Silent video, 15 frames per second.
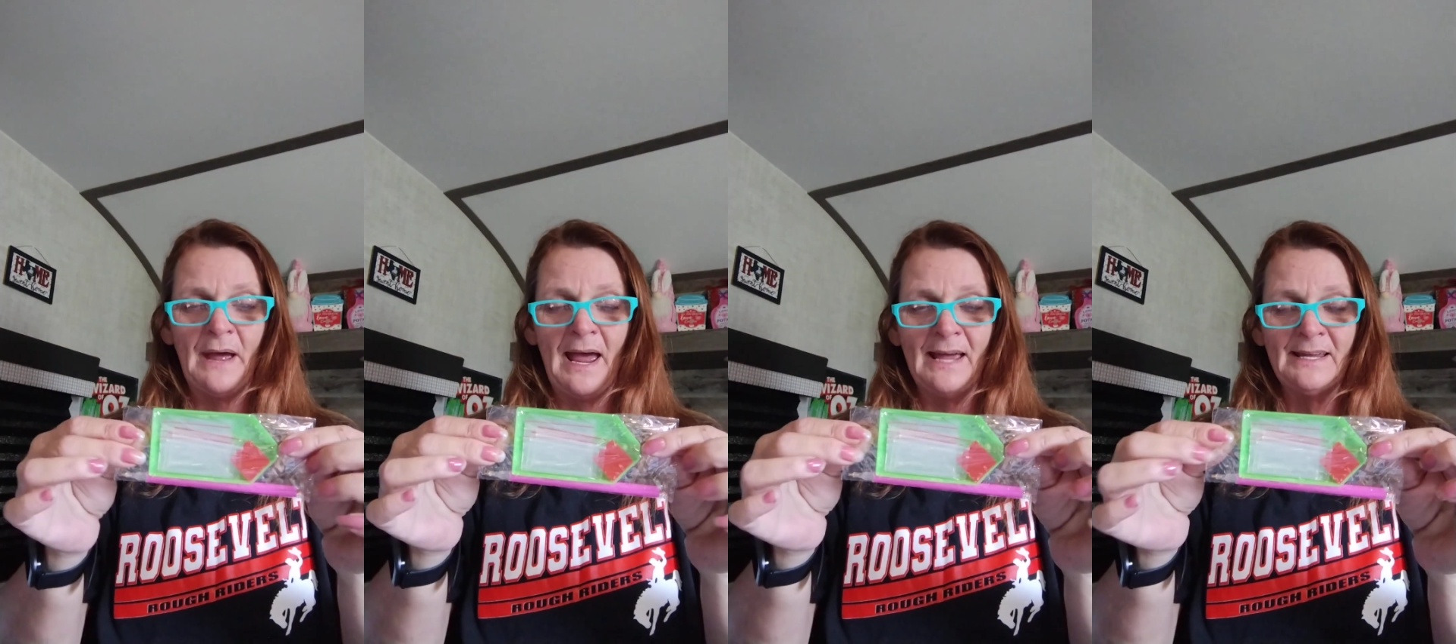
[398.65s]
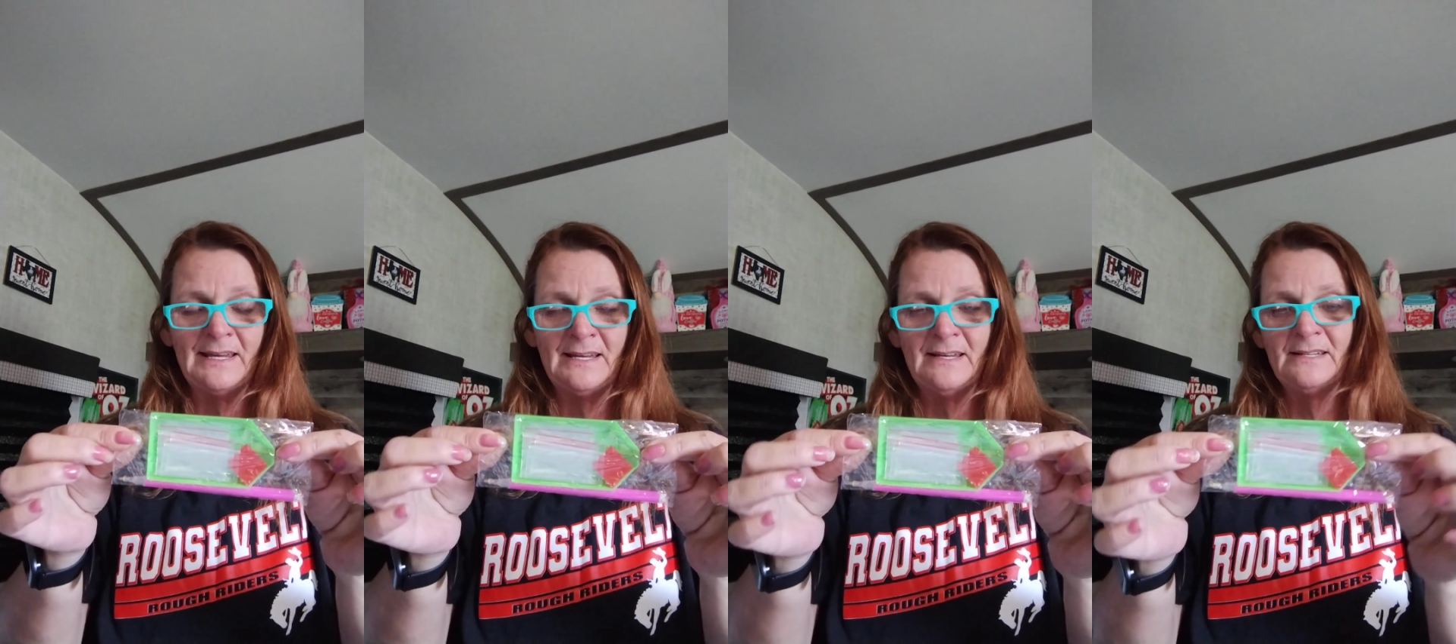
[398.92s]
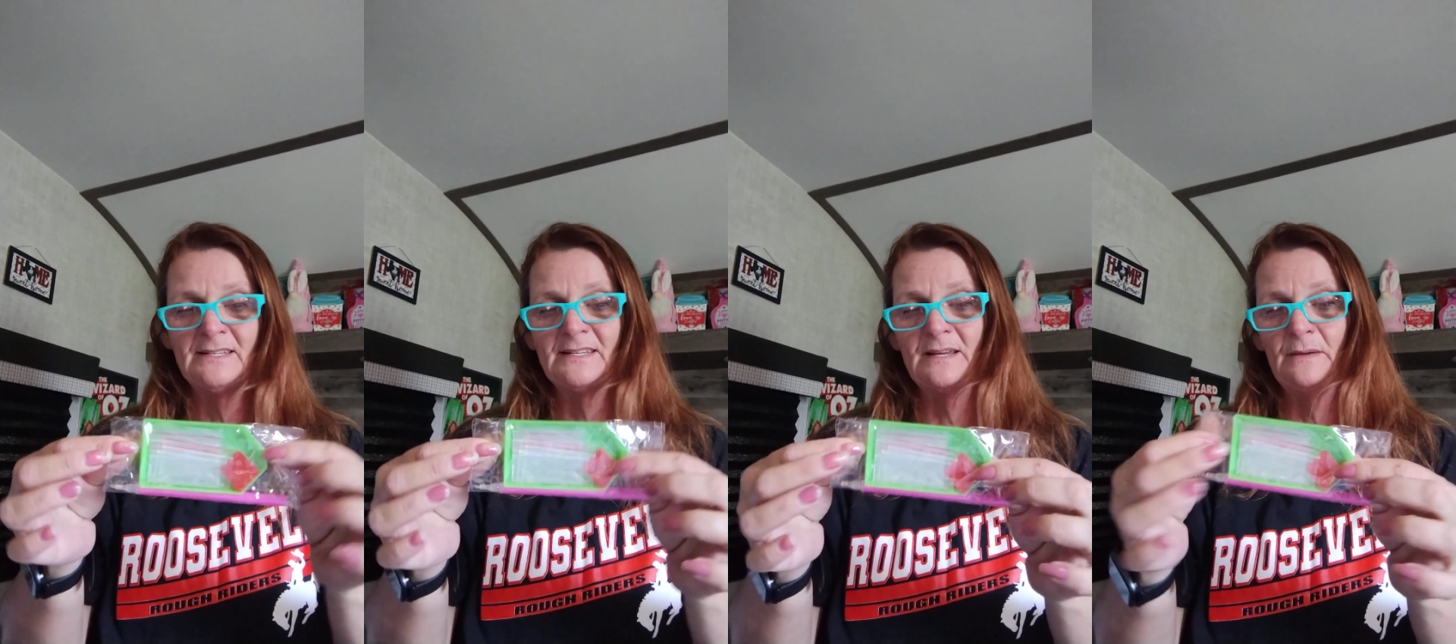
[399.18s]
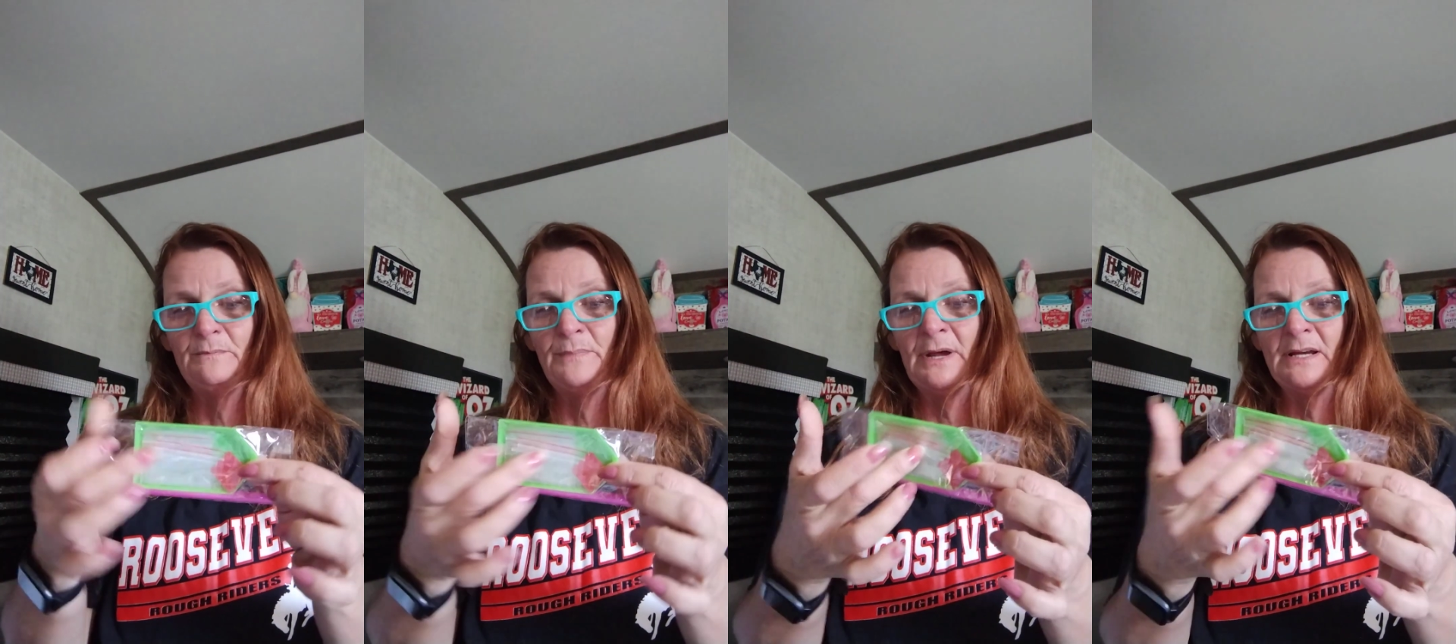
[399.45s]
baggies,
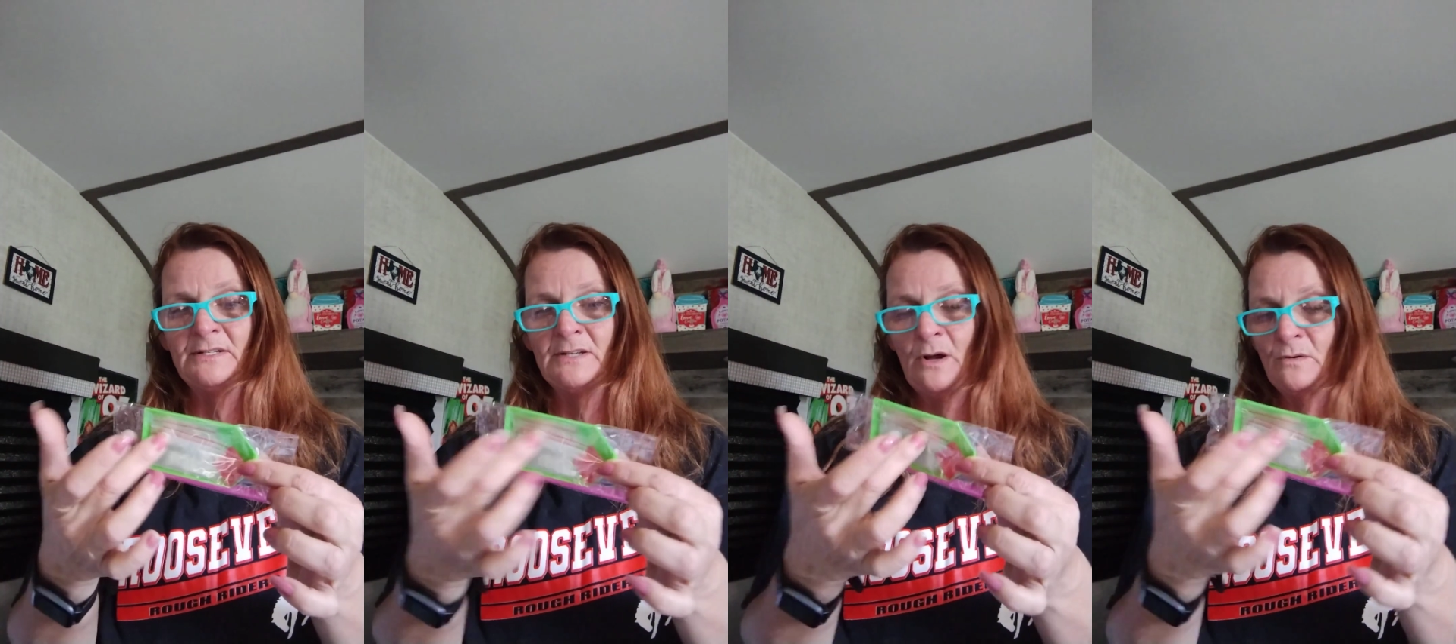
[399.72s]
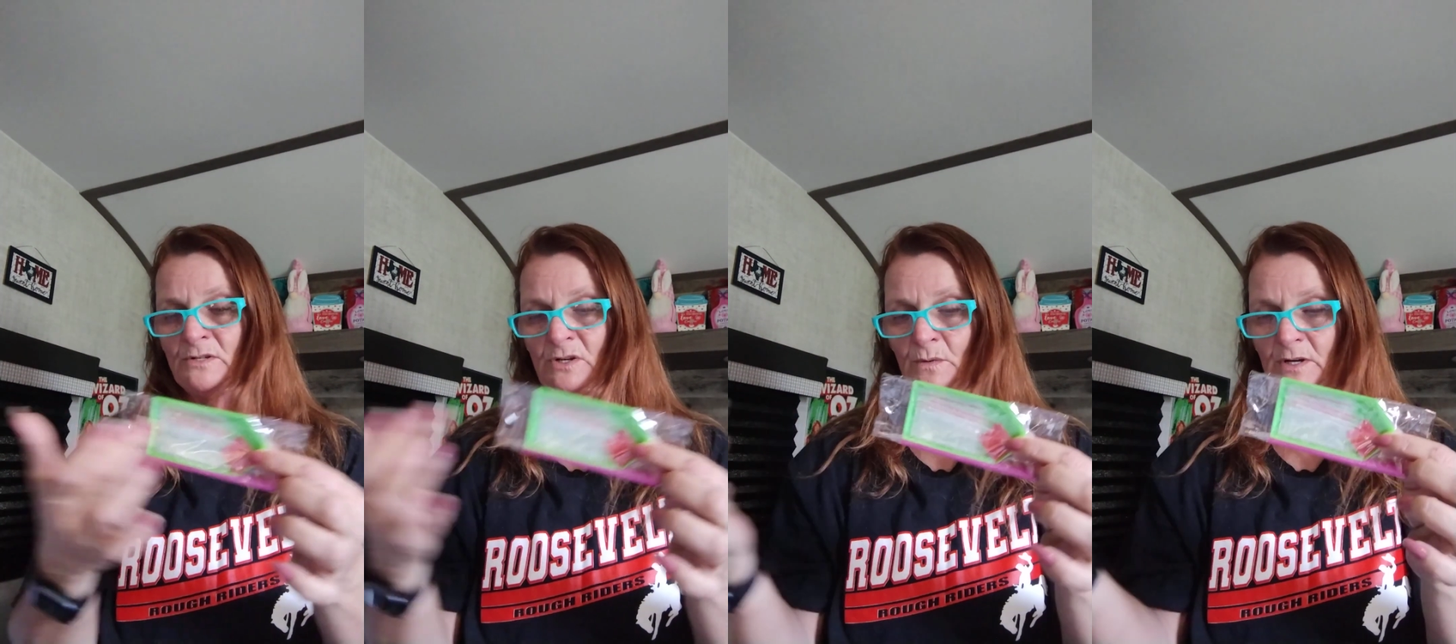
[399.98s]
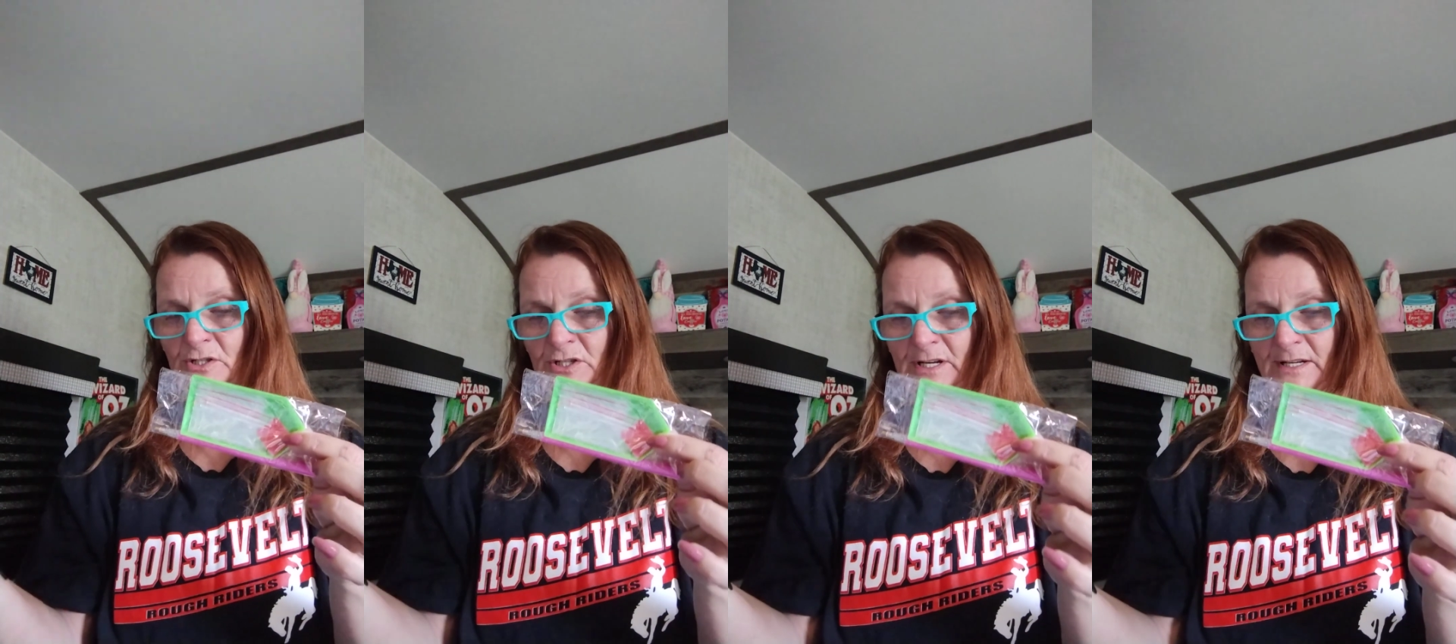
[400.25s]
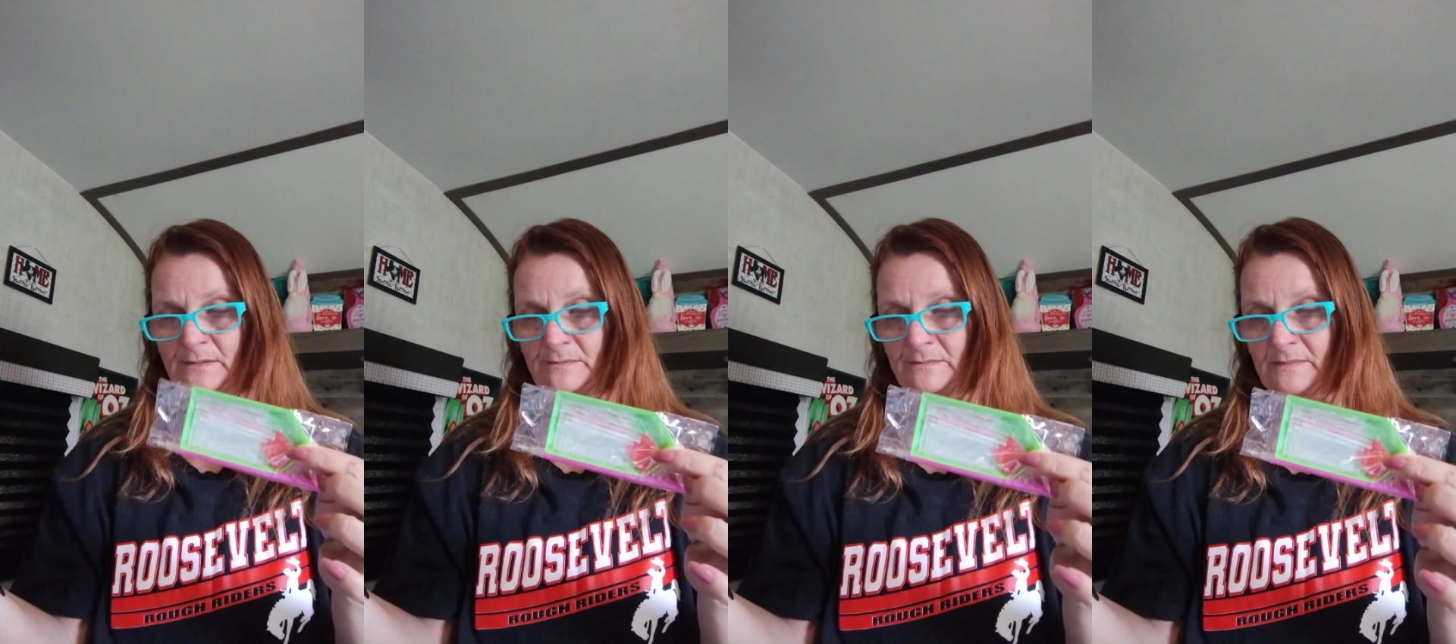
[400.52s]
but no
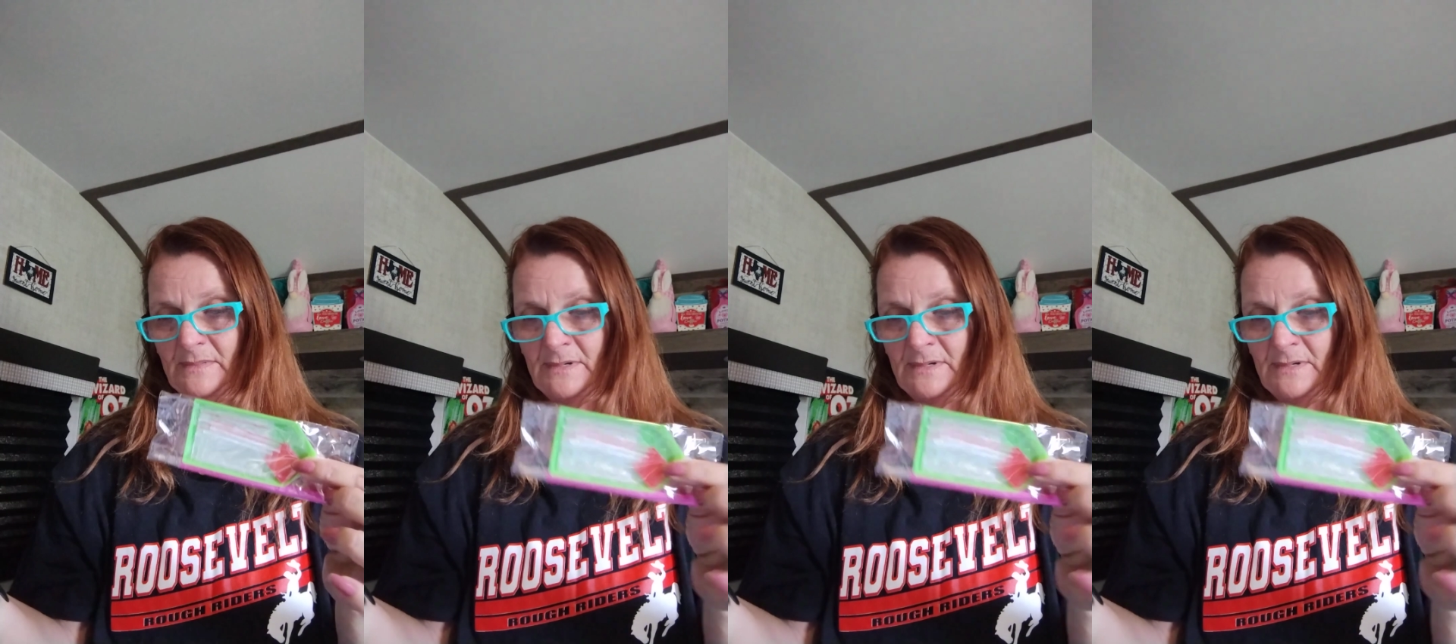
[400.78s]
squishy.